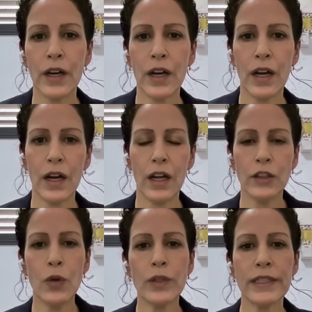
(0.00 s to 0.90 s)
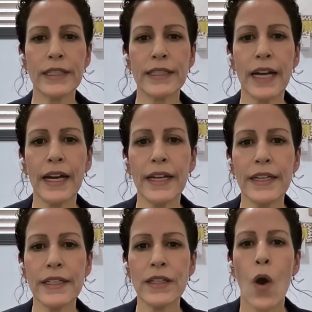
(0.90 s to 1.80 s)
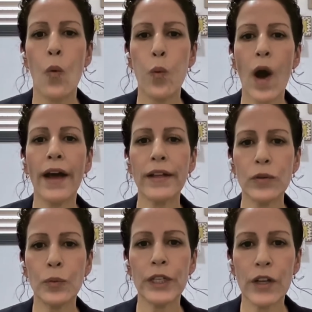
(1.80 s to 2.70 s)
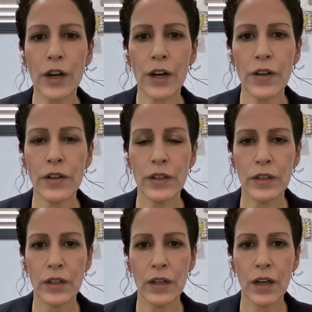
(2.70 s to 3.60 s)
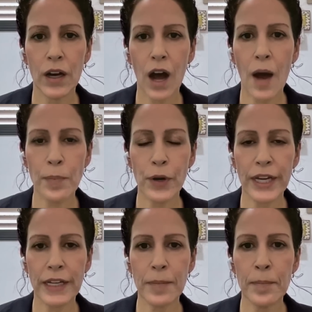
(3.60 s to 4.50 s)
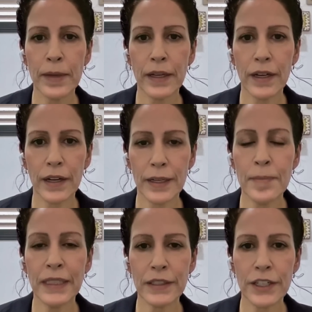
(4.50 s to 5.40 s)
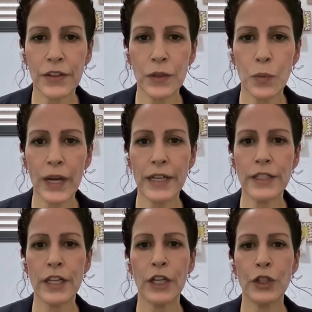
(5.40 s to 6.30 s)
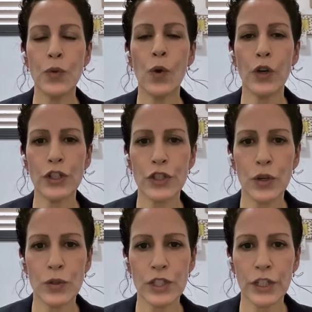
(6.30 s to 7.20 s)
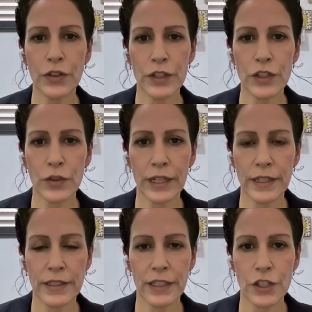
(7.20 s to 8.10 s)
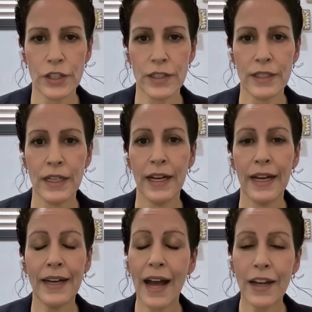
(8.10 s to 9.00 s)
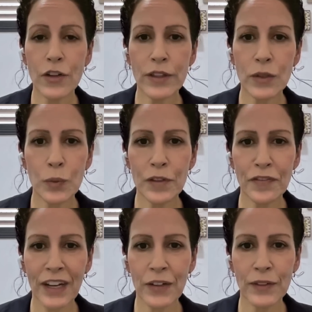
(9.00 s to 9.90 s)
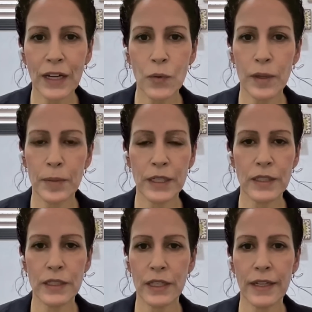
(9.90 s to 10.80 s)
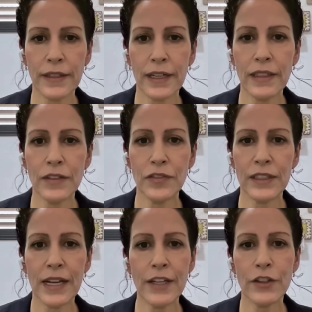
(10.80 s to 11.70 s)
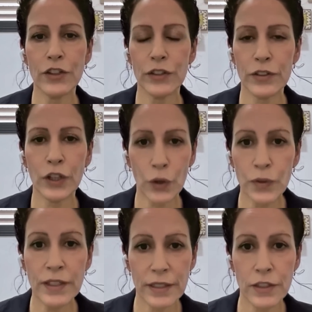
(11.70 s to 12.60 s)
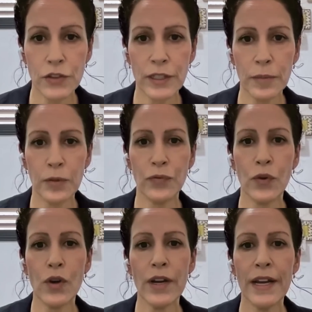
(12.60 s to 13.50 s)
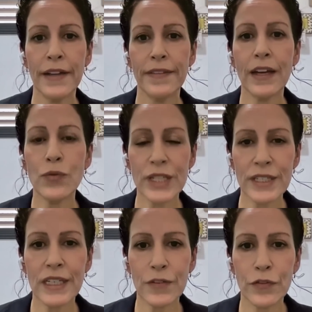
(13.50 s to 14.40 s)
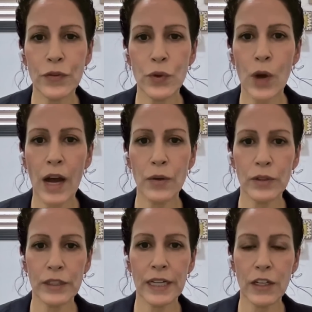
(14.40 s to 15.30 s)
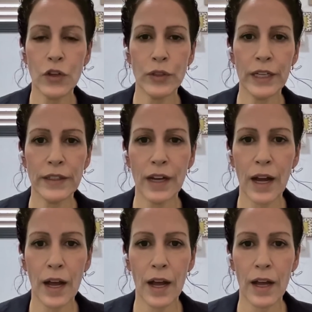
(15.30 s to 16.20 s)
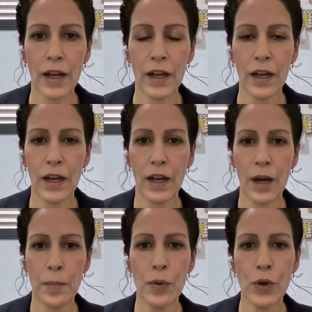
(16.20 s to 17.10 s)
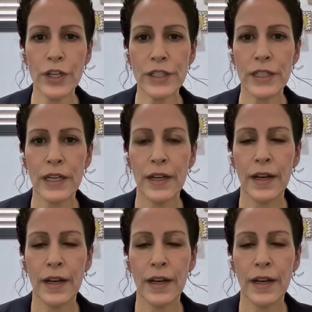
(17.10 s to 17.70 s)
local societies while we are operating in military ways towards those terrorist organizations. And I don't think we found that way, because at the end of the day, the Houthis, as you said before, they received throughout the El Hudaydah ports